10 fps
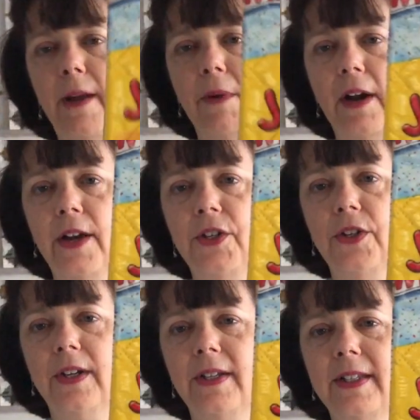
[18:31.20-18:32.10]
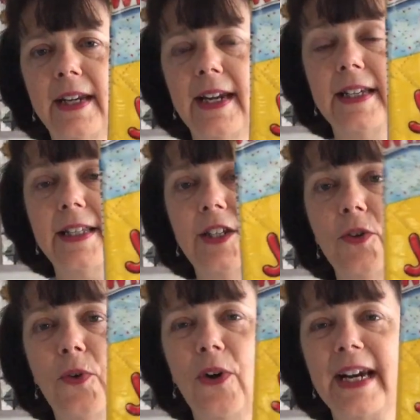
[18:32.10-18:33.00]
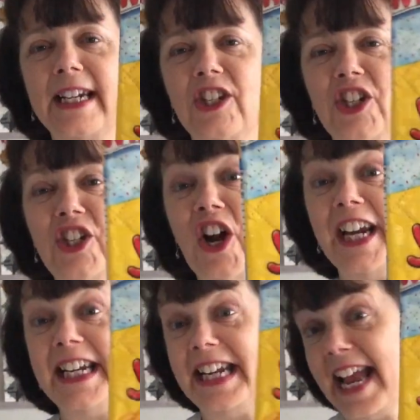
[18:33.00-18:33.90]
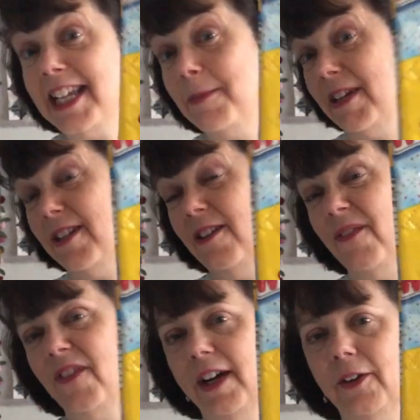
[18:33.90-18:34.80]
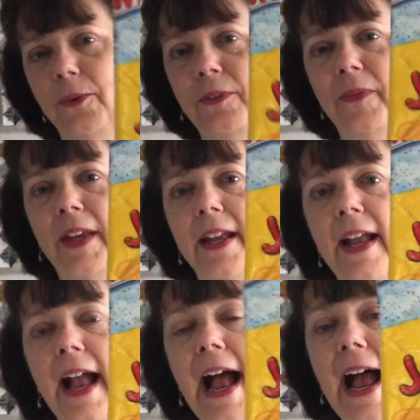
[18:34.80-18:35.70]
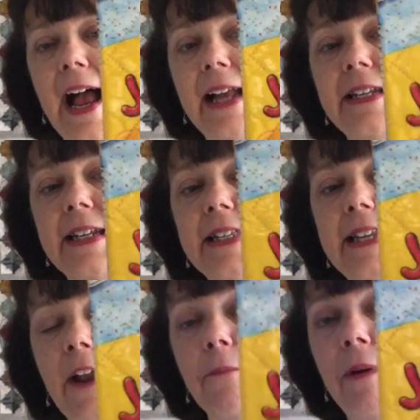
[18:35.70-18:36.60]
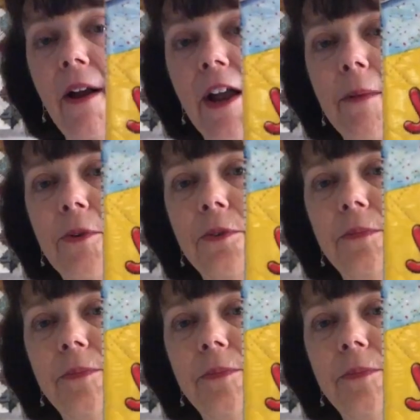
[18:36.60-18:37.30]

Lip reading: up close you can see it's still got its shininess because of the vinyl, and it's now pliable.